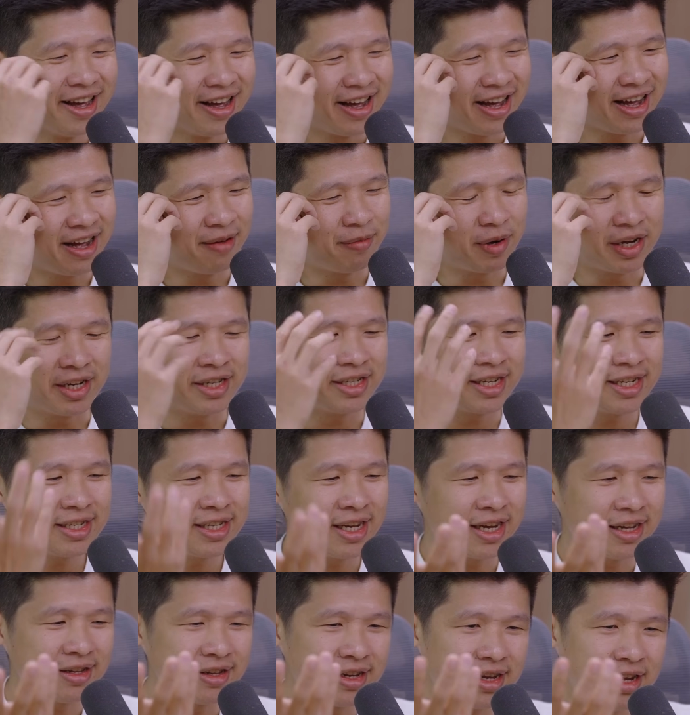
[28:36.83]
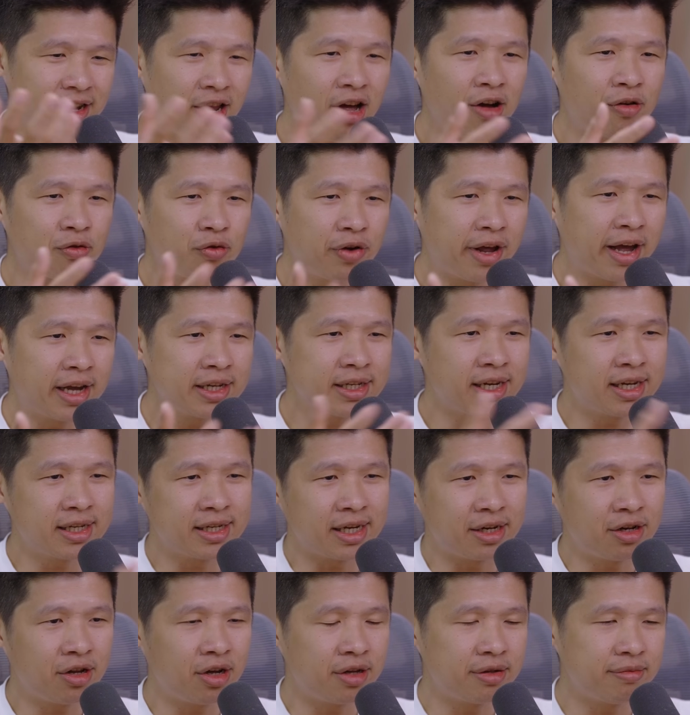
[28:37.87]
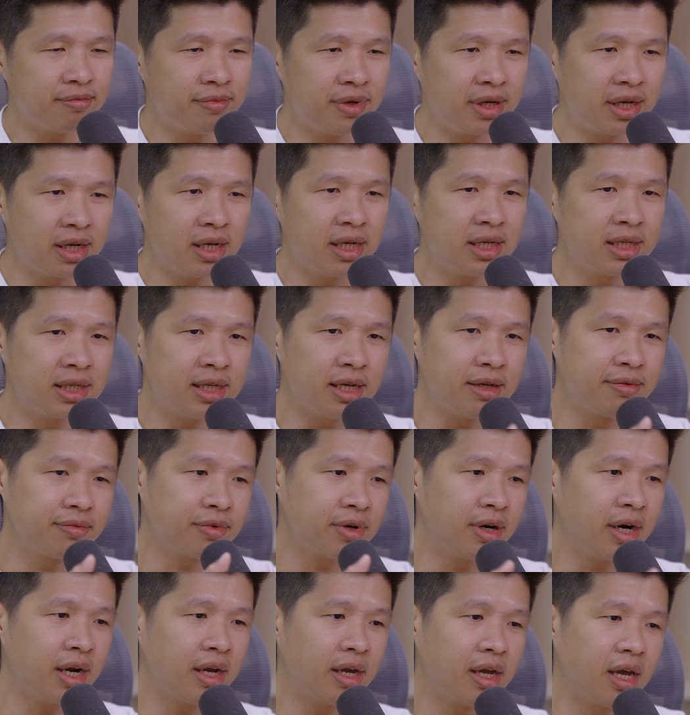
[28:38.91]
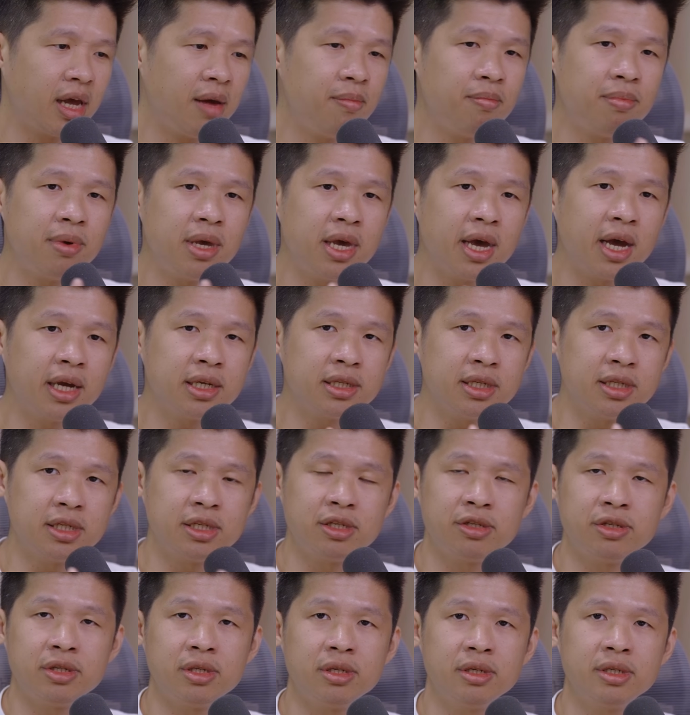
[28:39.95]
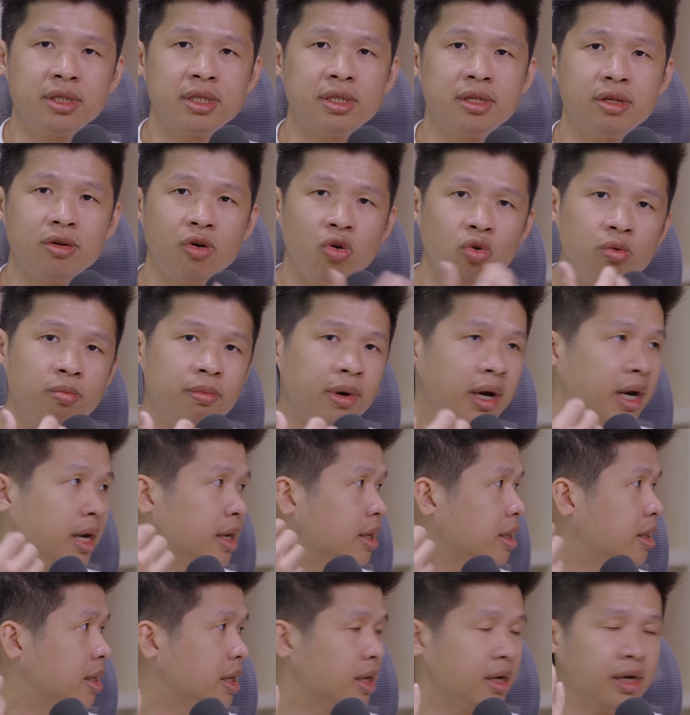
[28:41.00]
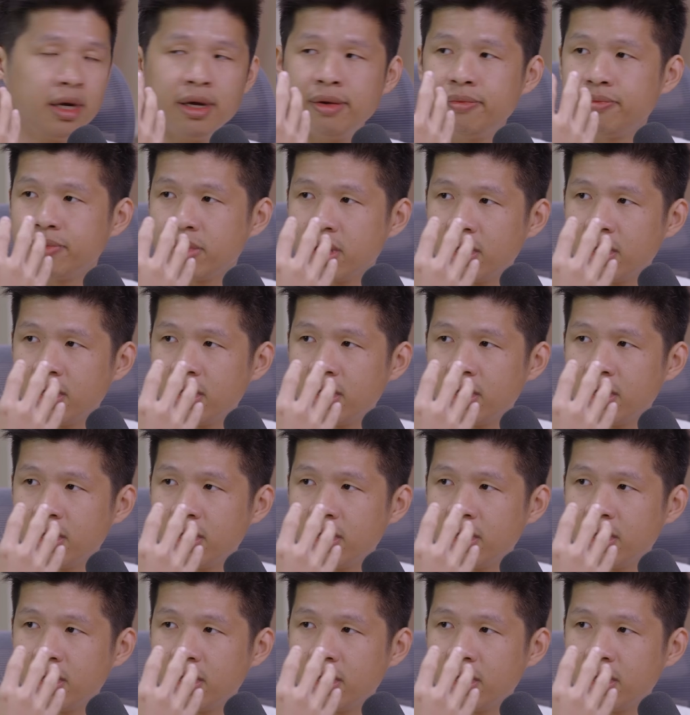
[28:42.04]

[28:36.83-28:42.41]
But it's just that a lot of good assets are not being listed. Right. MBS is owned by the